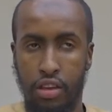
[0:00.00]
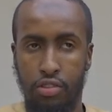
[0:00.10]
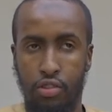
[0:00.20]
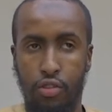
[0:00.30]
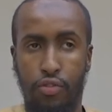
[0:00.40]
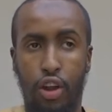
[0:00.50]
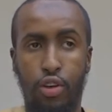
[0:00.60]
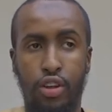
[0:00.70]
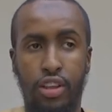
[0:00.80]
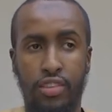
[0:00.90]
So to follow
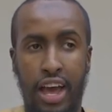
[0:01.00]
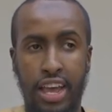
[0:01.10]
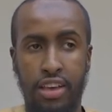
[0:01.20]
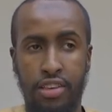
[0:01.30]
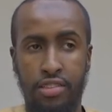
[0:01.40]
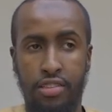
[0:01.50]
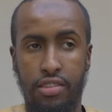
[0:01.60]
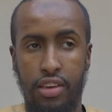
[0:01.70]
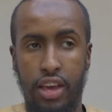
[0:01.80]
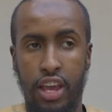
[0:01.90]
your desires
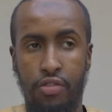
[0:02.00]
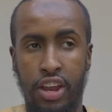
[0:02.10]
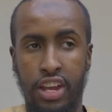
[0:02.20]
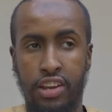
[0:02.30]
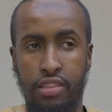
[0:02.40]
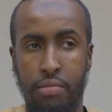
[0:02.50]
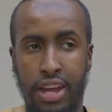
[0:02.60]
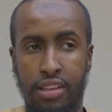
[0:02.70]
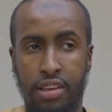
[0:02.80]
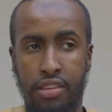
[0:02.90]
in religious
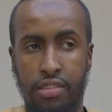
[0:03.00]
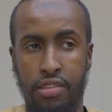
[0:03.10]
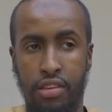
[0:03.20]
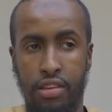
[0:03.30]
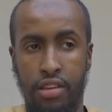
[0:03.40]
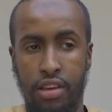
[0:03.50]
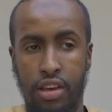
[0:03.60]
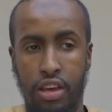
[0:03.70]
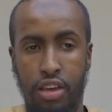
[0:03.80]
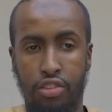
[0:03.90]
matters
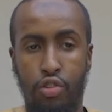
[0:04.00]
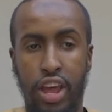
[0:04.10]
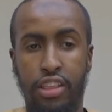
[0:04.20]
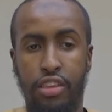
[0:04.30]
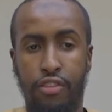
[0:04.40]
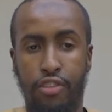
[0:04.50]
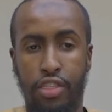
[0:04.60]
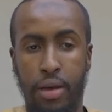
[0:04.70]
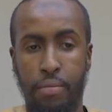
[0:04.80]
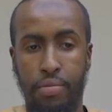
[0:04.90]
is greater for
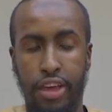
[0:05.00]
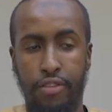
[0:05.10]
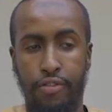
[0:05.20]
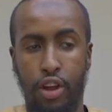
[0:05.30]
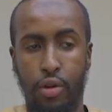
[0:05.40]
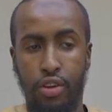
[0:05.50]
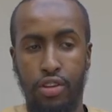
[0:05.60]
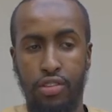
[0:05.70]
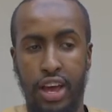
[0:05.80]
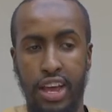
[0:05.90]
them than following your
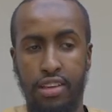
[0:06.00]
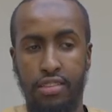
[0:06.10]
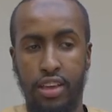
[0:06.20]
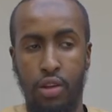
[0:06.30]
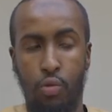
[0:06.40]
desires in